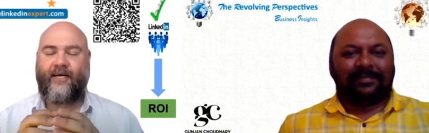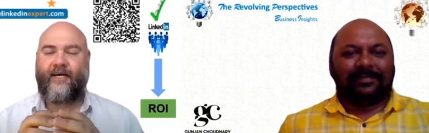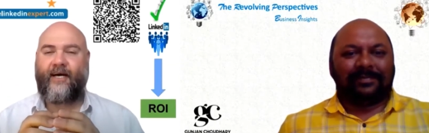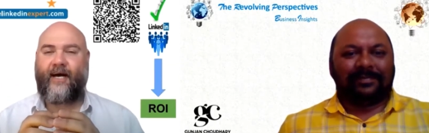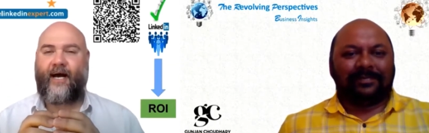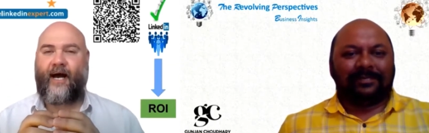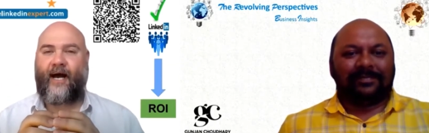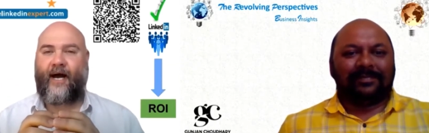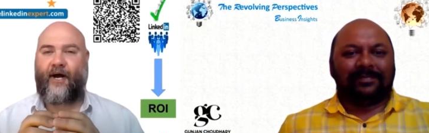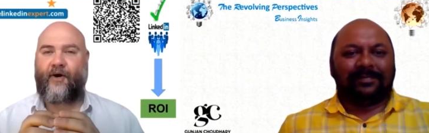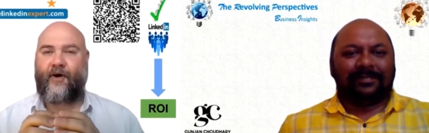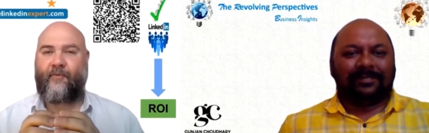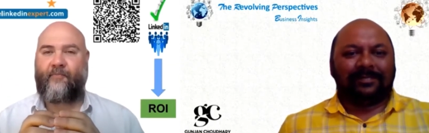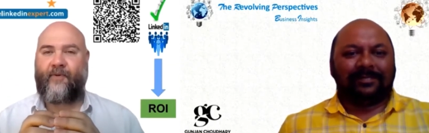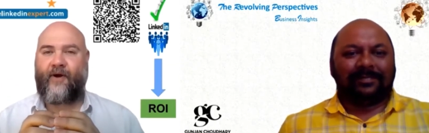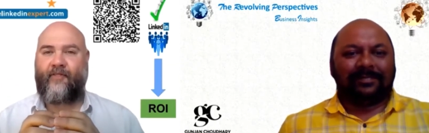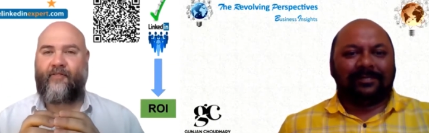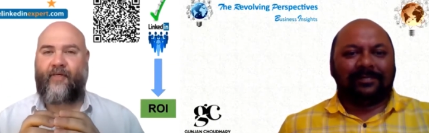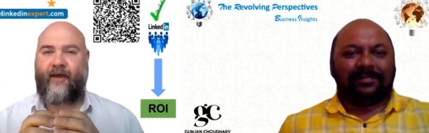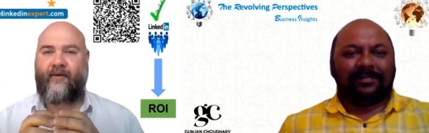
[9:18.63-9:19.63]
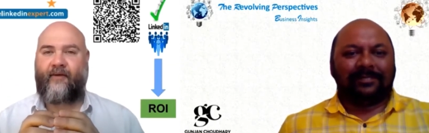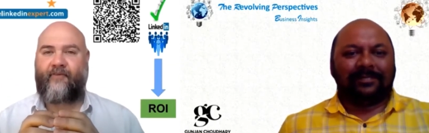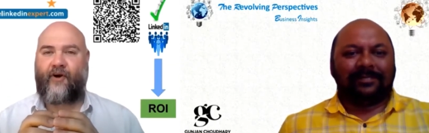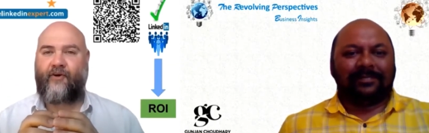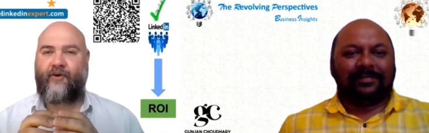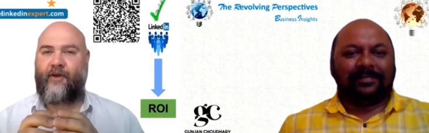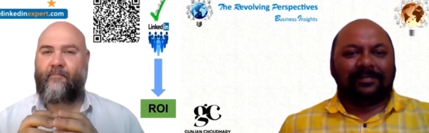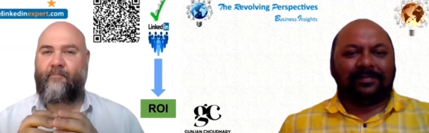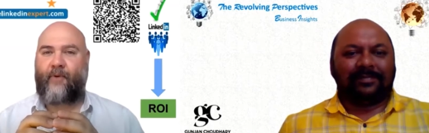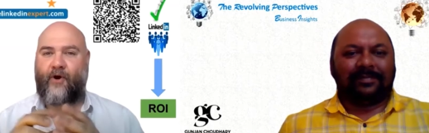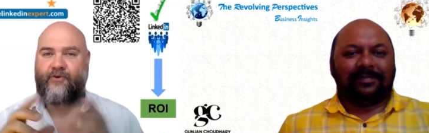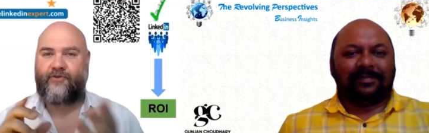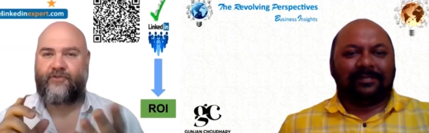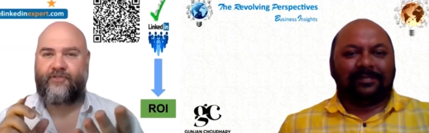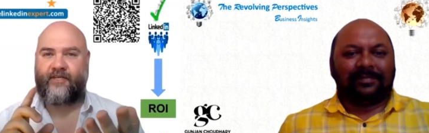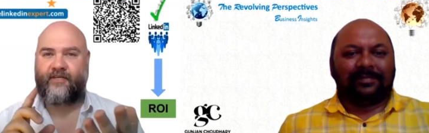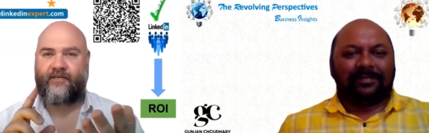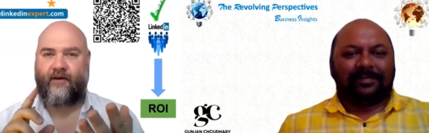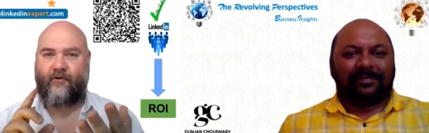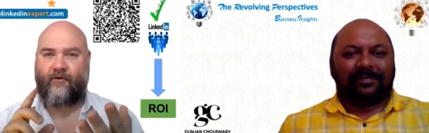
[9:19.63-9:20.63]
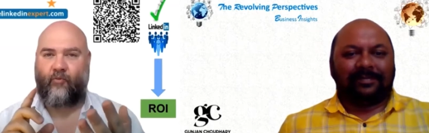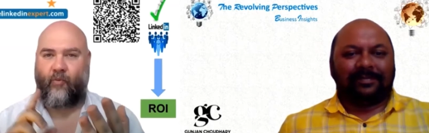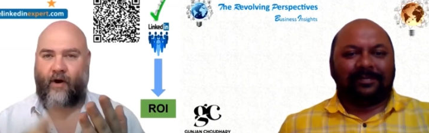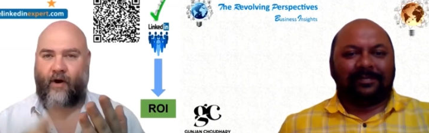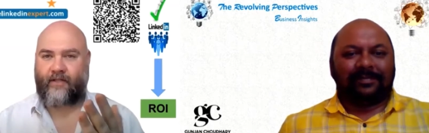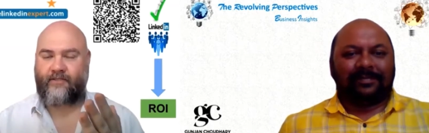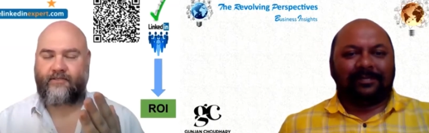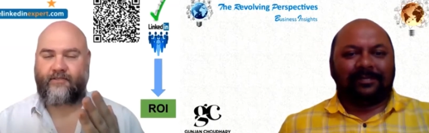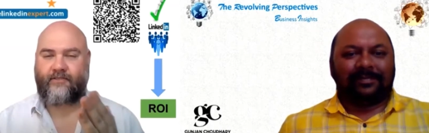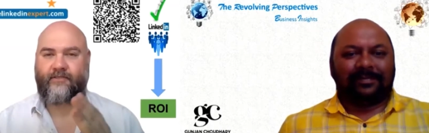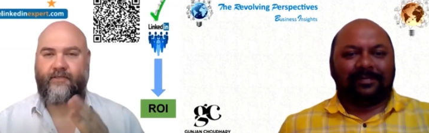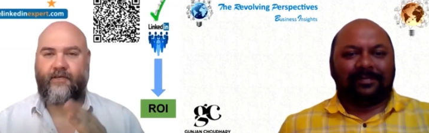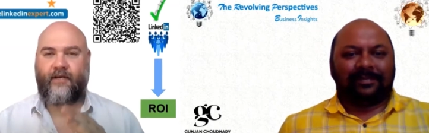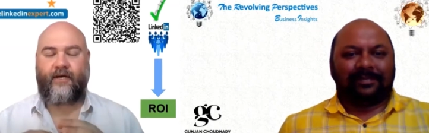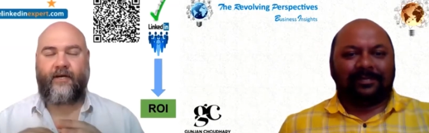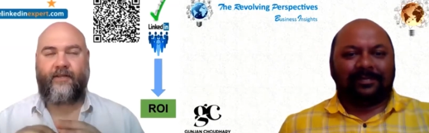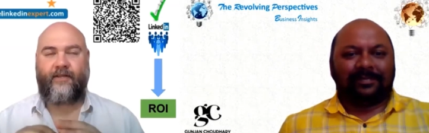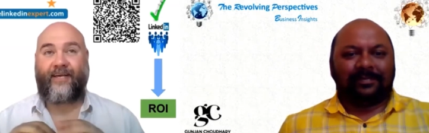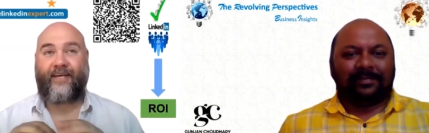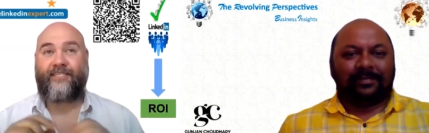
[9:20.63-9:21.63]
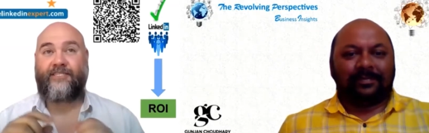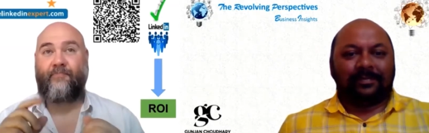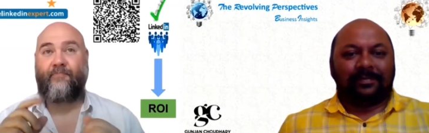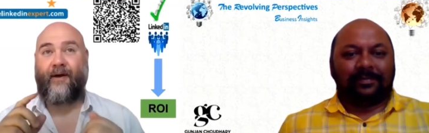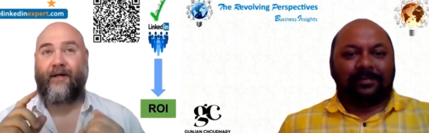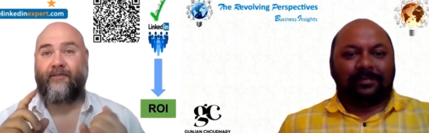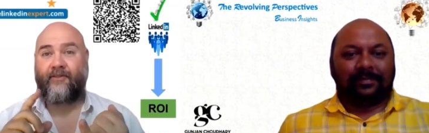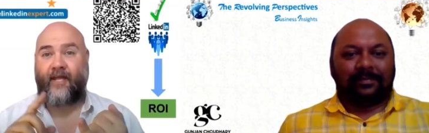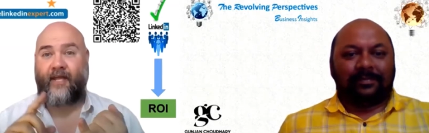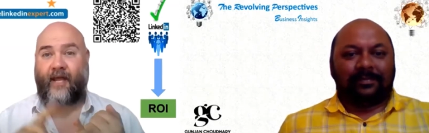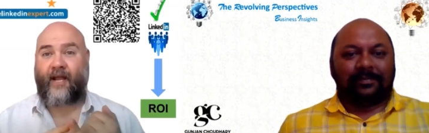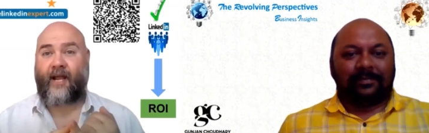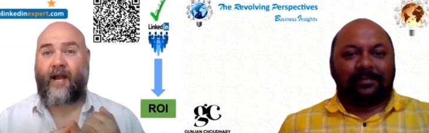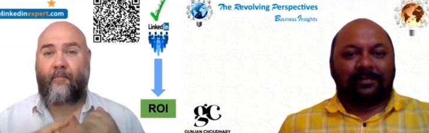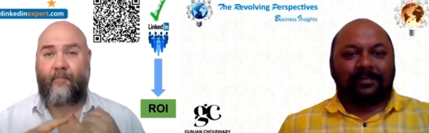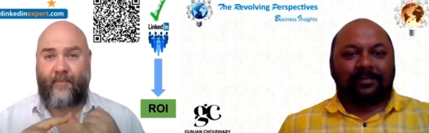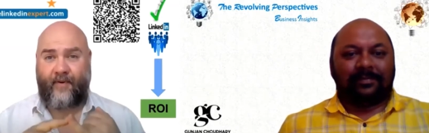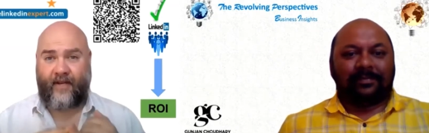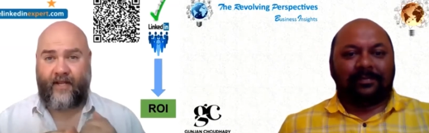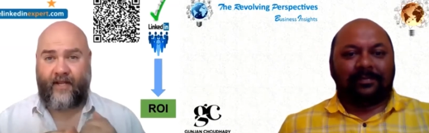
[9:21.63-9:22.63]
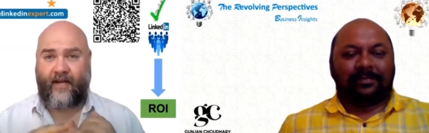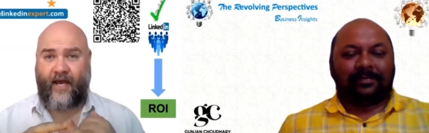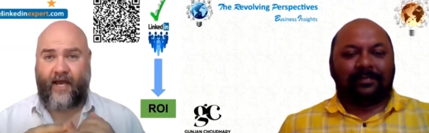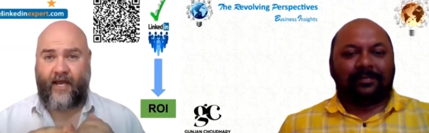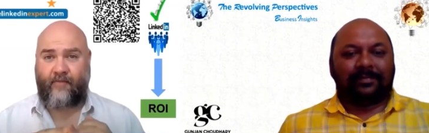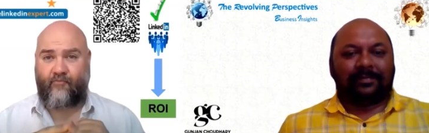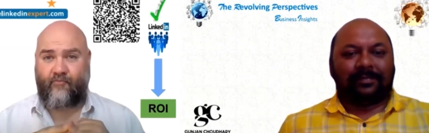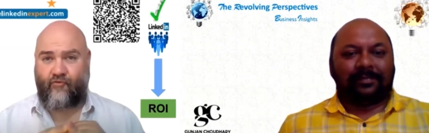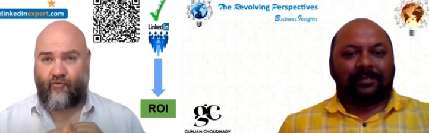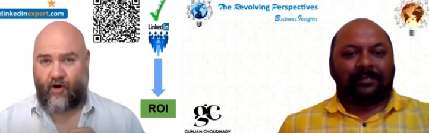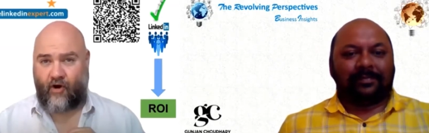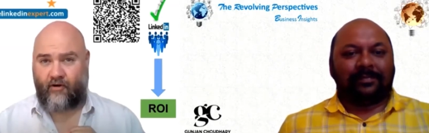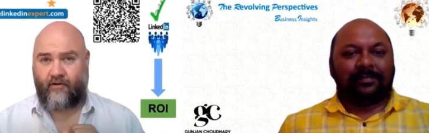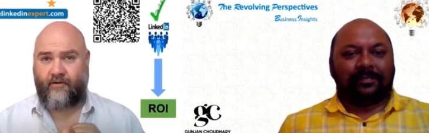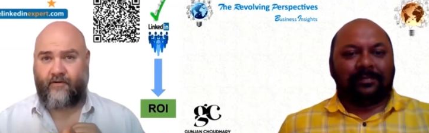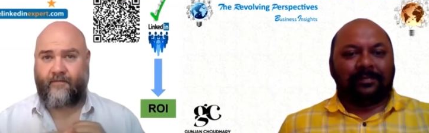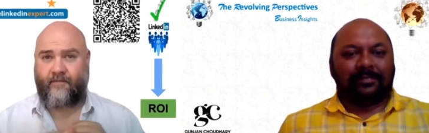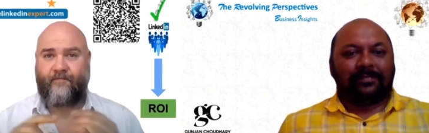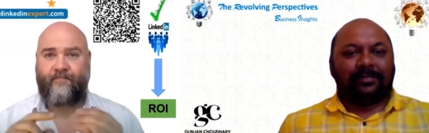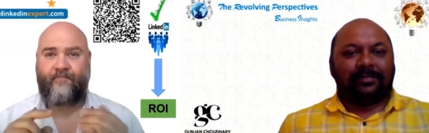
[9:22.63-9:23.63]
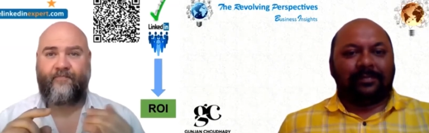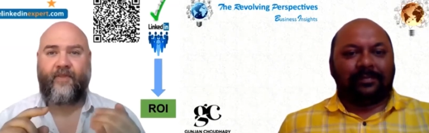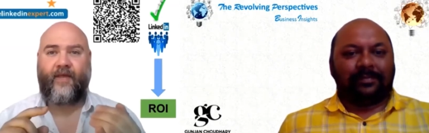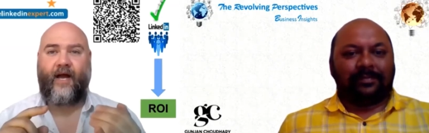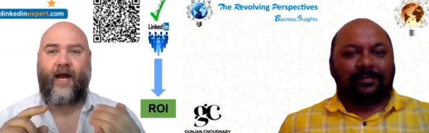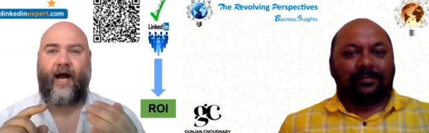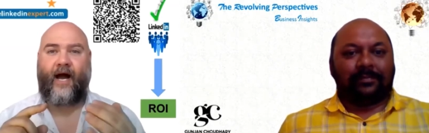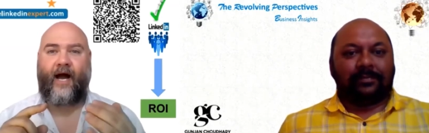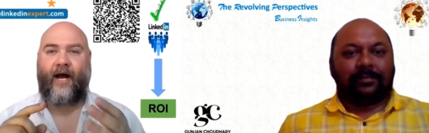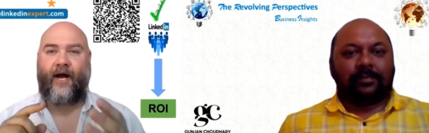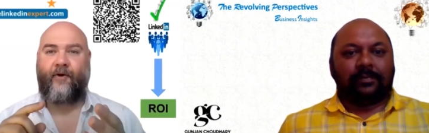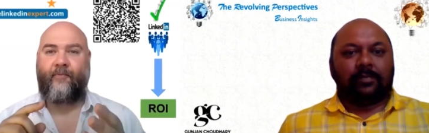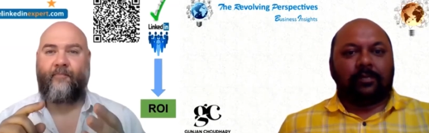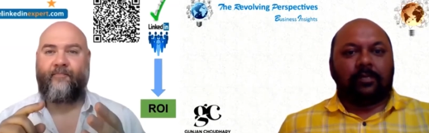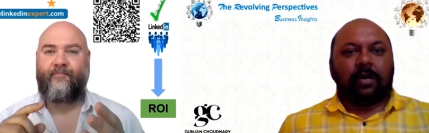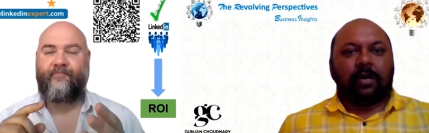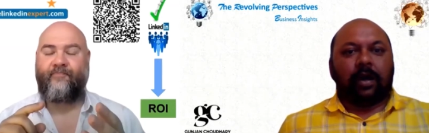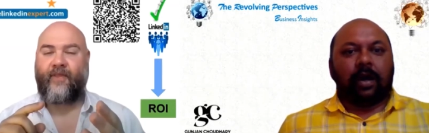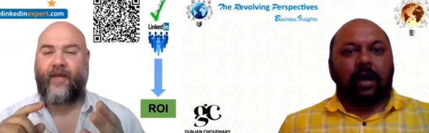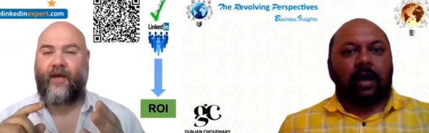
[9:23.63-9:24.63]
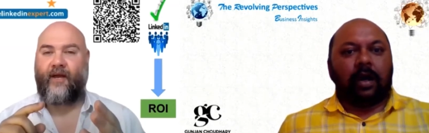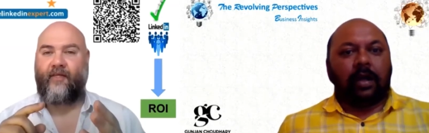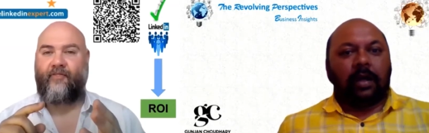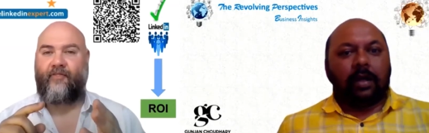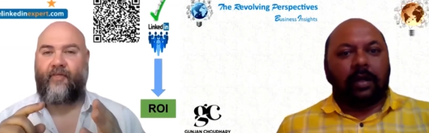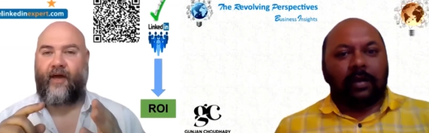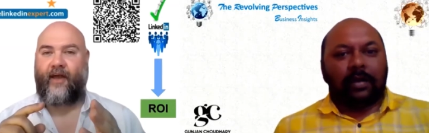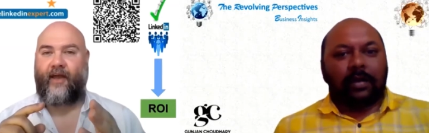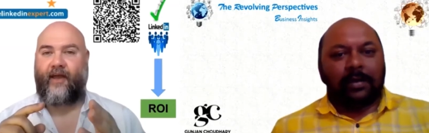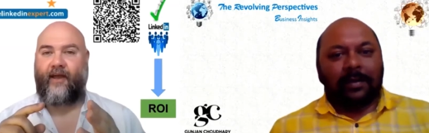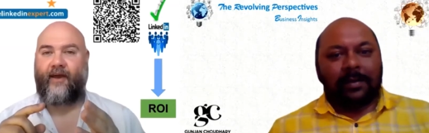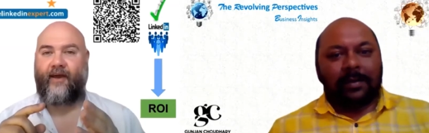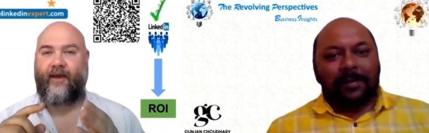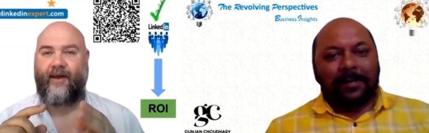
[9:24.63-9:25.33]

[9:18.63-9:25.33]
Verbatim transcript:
Speaker 1: Um, they've only posted once. They spelt their company name wrong. Um, oh. They,